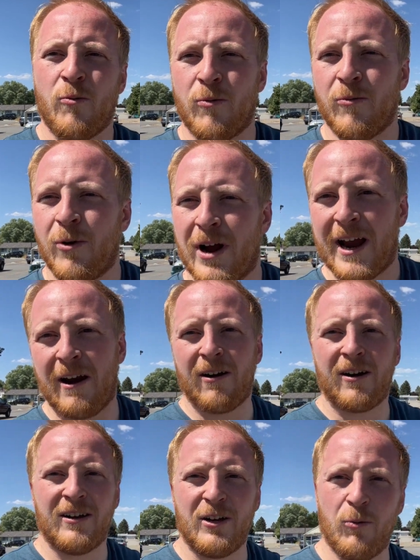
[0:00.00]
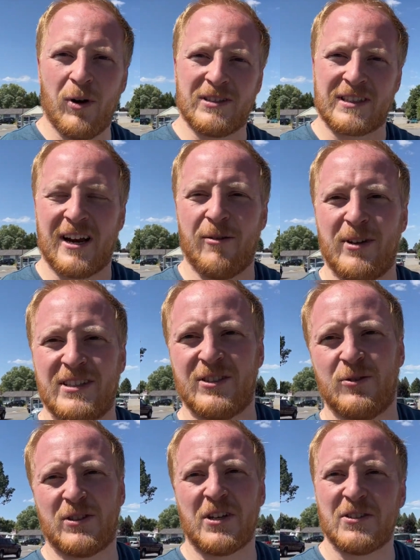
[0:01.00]
what area you want to come
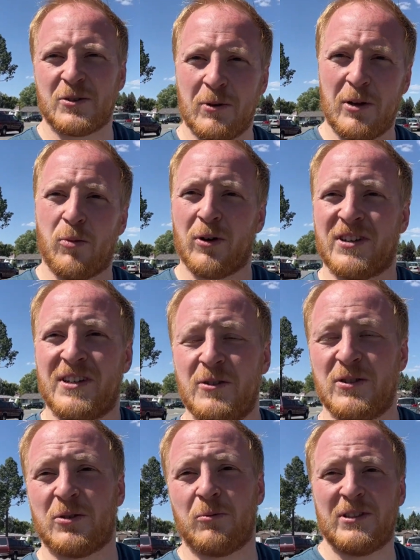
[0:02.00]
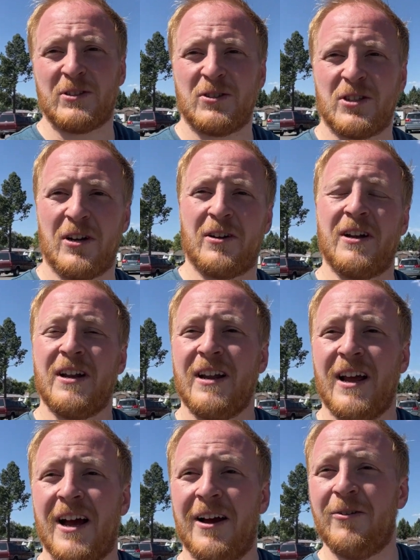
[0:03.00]
into. It's also really important to do some research on
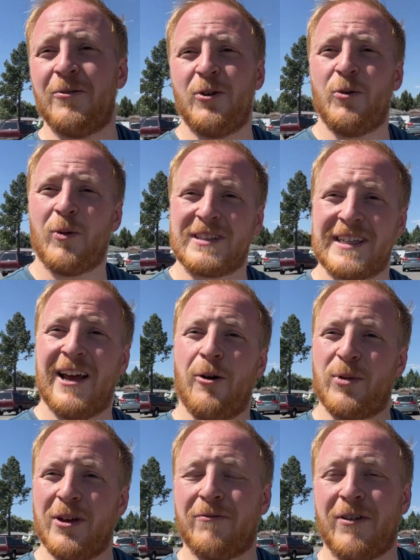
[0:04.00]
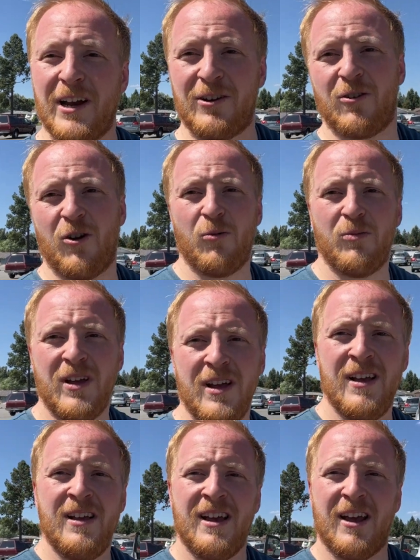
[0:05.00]
who you want to help you find your home.
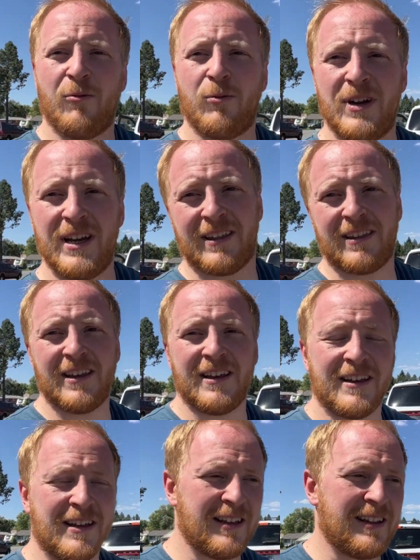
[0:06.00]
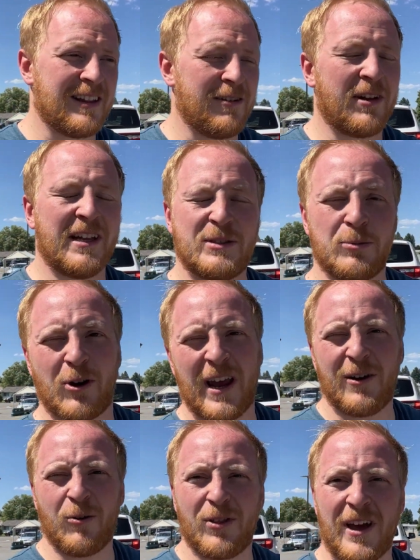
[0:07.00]
And we at the Living in
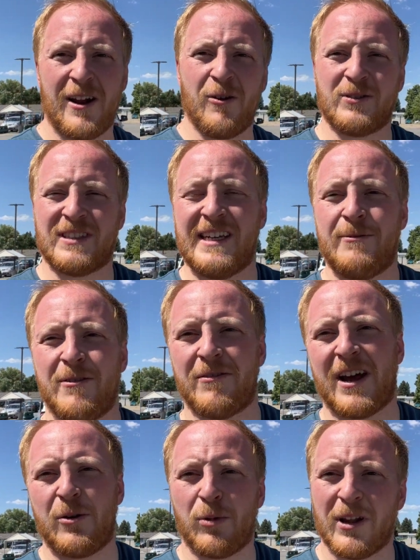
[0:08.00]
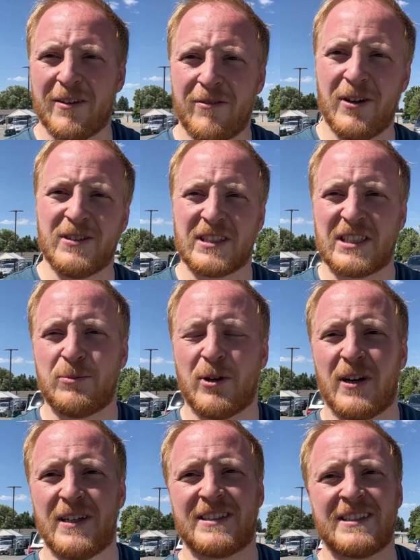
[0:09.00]
Spokane North Idaho team have had plenty of years
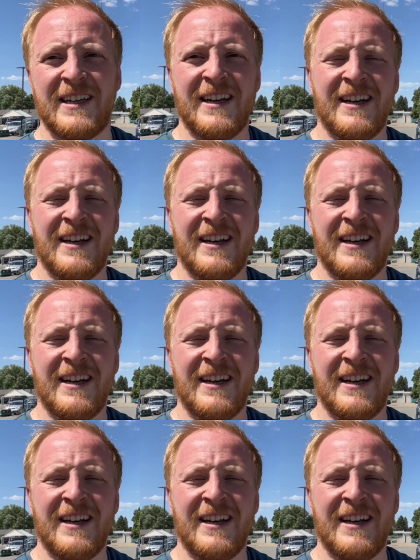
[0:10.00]
experience,